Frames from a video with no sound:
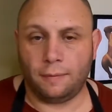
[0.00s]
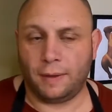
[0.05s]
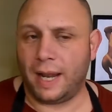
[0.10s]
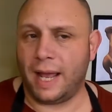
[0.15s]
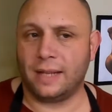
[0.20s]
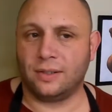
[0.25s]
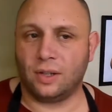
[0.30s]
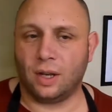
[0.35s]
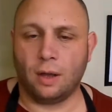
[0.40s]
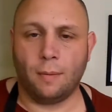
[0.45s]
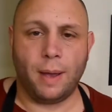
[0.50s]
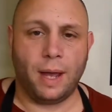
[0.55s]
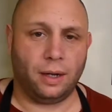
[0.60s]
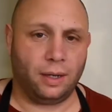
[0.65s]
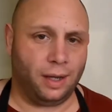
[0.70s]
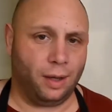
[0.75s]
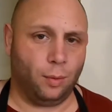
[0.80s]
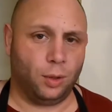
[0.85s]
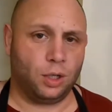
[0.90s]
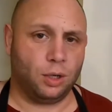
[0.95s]
if it hasn't come
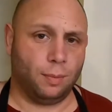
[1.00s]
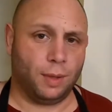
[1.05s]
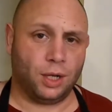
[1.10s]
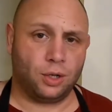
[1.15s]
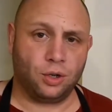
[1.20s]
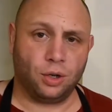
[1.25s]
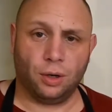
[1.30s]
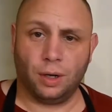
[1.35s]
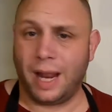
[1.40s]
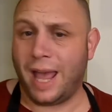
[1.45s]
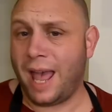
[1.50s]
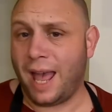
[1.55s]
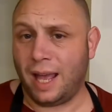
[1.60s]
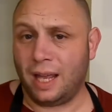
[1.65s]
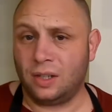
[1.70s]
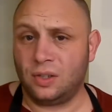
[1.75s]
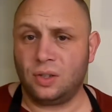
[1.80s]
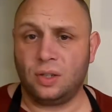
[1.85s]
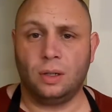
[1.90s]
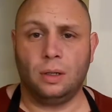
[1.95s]
out yet, which I'm not sure it
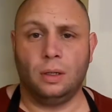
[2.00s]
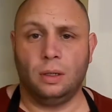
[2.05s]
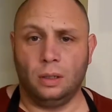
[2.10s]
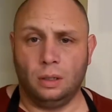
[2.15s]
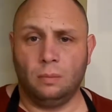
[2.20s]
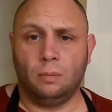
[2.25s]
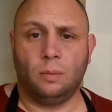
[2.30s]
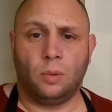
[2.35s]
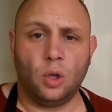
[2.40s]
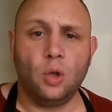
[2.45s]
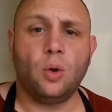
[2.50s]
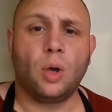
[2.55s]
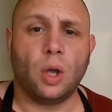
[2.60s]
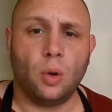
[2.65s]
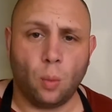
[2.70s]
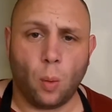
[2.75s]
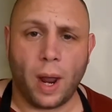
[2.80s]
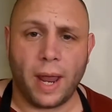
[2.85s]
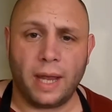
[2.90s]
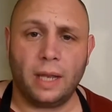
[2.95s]
has, you
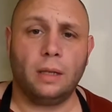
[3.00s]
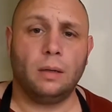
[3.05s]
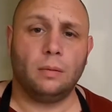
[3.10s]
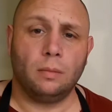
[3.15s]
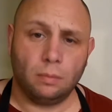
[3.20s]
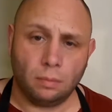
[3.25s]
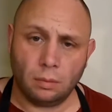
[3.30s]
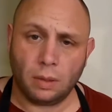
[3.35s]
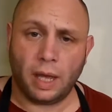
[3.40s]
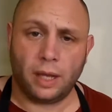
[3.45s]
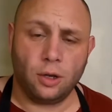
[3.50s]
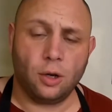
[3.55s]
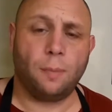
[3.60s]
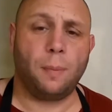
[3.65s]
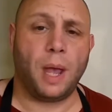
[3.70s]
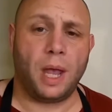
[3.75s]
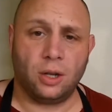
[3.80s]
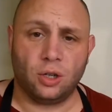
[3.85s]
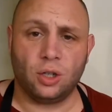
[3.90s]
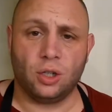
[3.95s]
can wait and
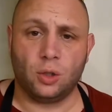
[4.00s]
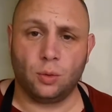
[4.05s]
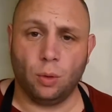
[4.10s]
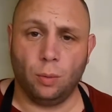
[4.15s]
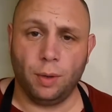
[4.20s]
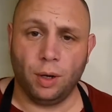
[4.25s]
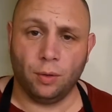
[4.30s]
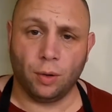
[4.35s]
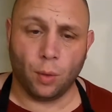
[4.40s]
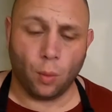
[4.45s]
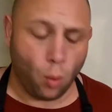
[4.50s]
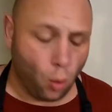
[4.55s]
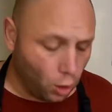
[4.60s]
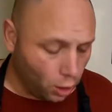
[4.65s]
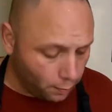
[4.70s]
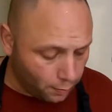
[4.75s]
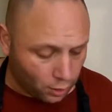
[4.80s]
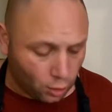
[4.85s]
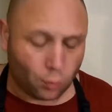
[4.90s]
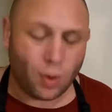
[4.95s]
your patience will be
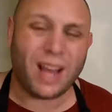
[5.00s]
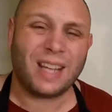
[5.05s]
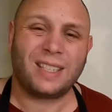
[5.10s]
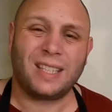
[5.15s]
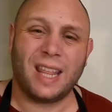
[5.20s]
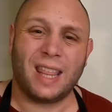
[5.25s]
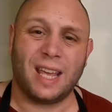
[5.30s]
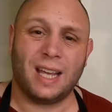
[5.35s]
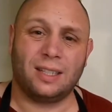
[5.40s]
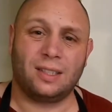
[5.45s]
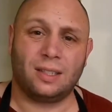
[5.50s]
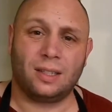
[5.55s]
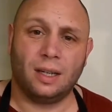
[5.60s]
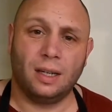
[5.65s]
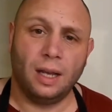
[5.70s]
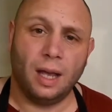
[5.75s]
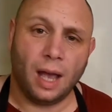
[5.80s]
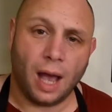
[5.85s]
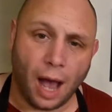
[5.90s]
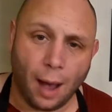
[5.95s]
rewarded. But the rest of
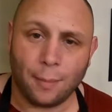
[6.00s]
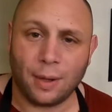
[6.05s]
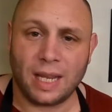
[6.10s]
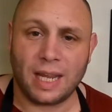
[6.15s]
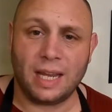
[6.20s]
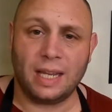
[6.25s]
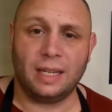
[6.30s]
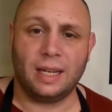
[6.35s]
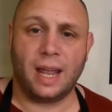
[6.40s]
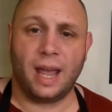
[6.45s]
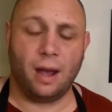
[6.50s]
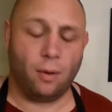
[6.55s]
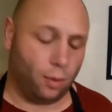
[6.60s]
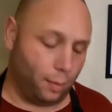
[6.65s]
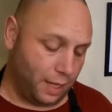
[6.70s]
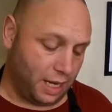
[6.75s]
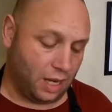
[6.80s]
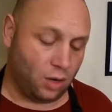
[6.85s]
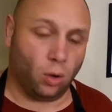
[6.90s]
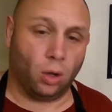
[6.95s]
this, I'm going to eat now.
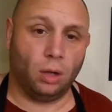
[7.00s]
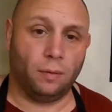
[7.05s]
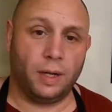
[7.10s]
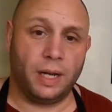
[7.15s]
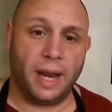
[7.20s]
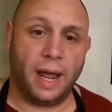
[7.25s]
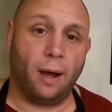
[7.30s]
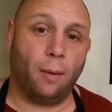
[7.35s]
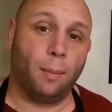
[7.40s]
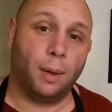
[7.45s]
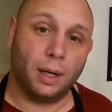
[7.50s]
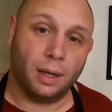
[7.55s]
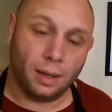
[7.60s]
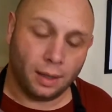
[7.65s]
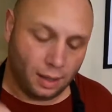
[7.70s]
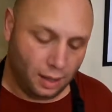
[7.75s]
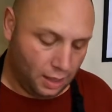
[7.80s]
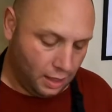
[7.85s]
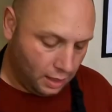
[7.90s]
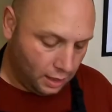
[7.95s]
I'm going to eat all of it now. But